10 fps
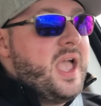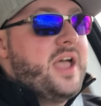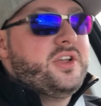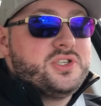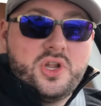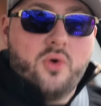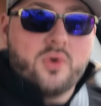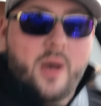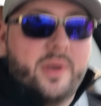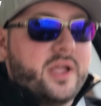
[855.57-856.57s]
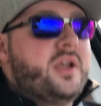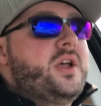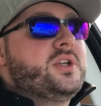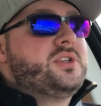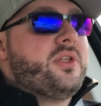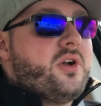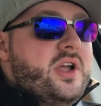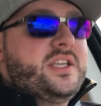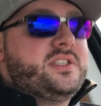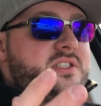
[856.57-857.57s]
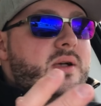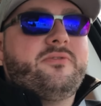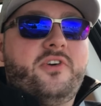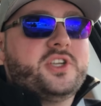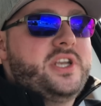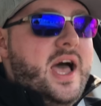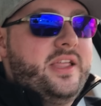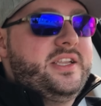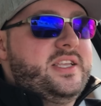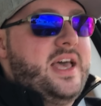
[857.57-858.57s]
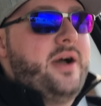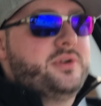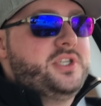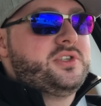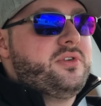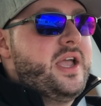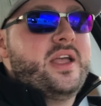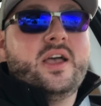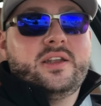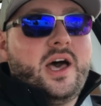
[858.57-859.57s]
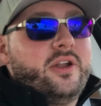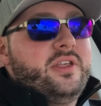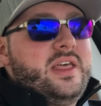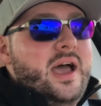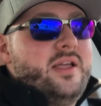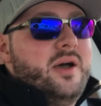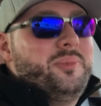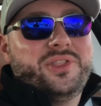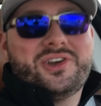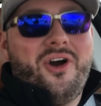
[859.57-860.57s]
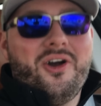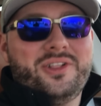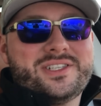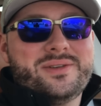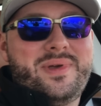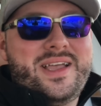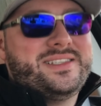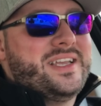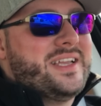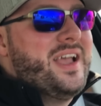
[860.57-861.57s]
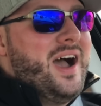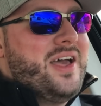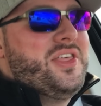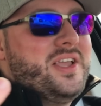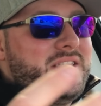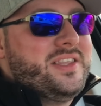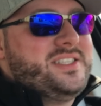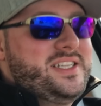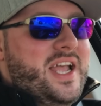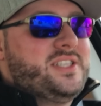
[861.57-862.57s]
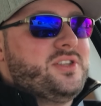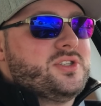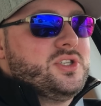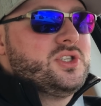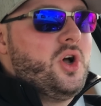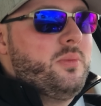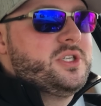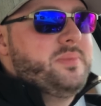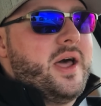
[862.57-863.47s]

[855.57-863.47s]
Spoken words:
and there's no rubbing. So there is some functionality to that, which is great. Not only that, but the car looks amazing. I think the stance looks so much